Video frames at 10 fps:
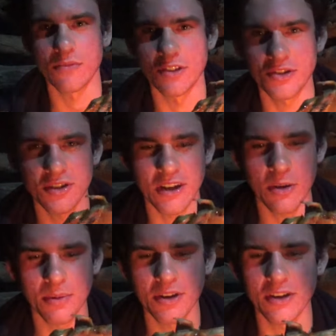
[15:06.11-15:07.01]
This turned
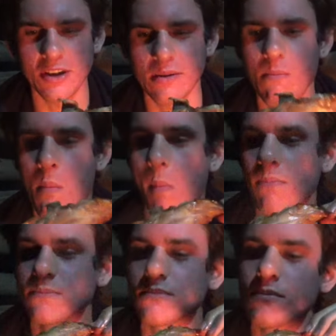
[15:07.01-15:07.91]
out pretty good,
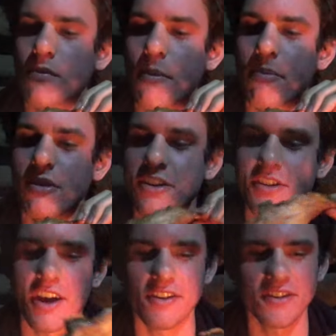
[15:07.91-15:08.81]
pretty
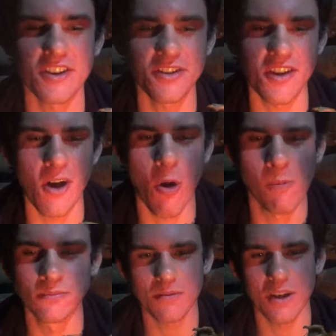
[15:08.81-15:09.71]
tasty, so
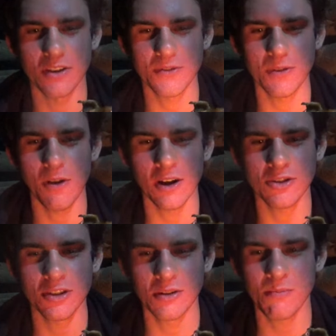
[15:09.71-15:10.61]
thanks for
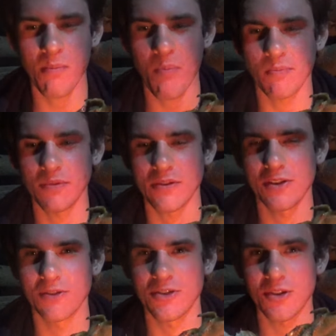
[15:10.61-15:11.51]
watching. If
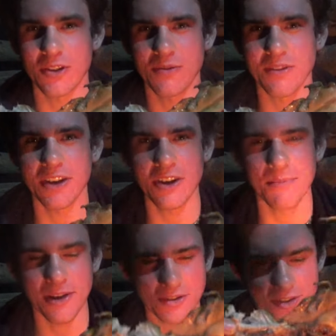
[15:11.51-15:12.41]
you enjoyed the video,
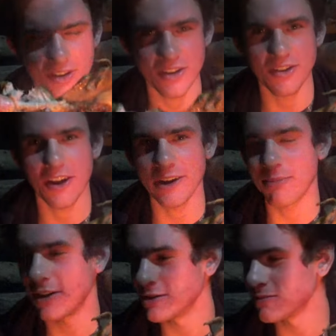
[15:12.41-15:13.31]
make sure to hit the like
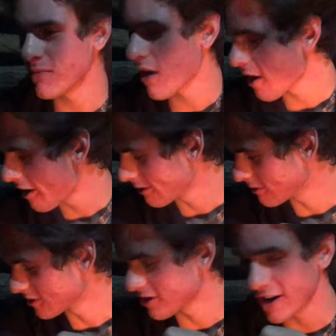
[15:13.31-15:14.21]
button. I'm
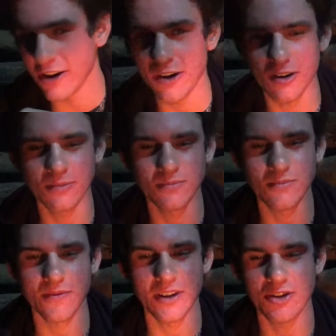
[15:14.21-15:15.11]
gonna stay here,
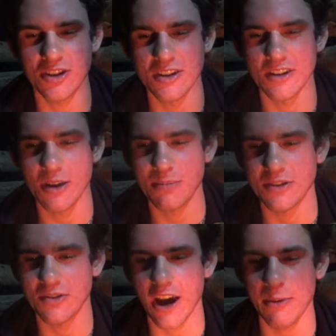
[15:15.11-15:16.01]
finish eating up
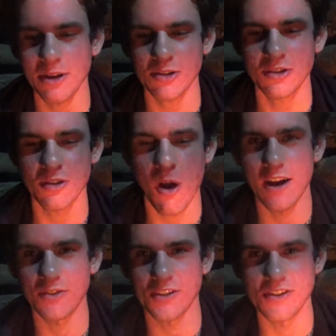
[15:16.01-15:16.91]
these rabbits, and
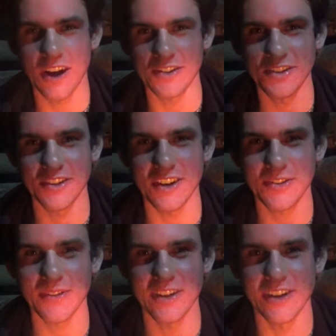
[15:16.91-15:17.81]
I'll see you guys in the
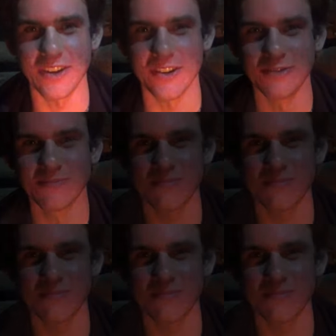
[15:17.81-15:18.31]
next video.